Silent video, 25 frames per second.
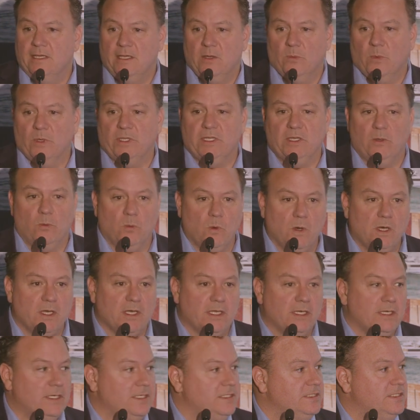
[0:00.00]
And what they
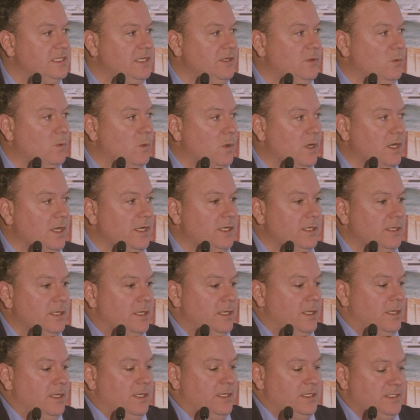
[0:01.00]
want is they want
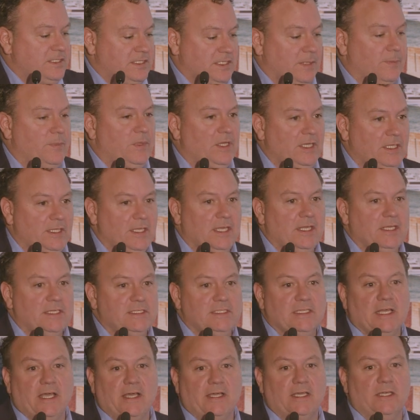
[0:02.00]
something that
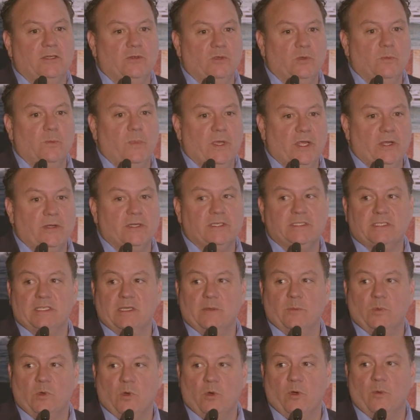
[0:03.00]
is not going to embarrass
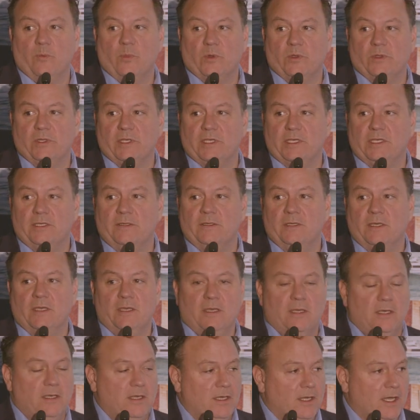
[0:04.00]
them corporately
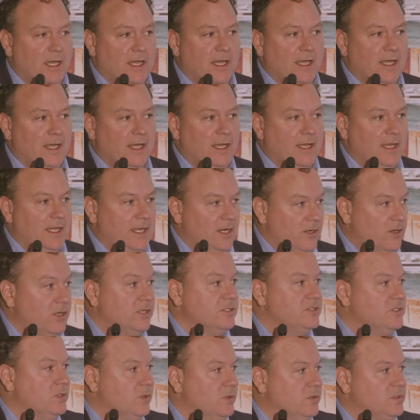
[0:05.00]
at
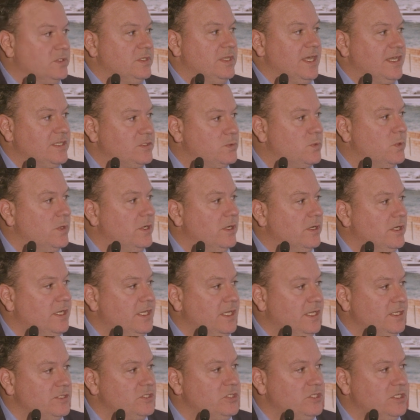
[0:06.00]
all. So that's where
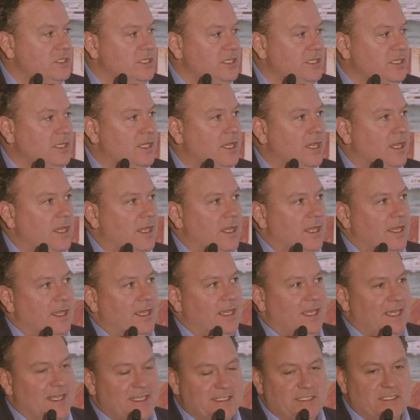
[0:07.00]
ESG
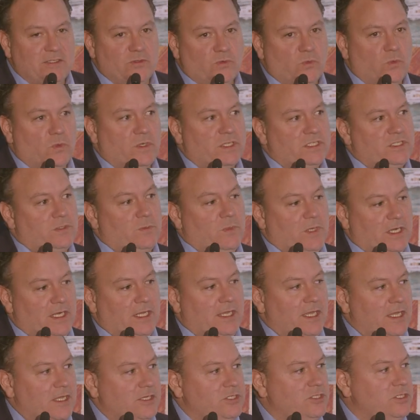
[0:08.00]
isn't risk
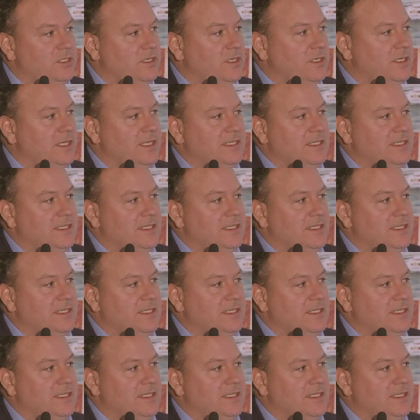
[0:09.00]
mitigation.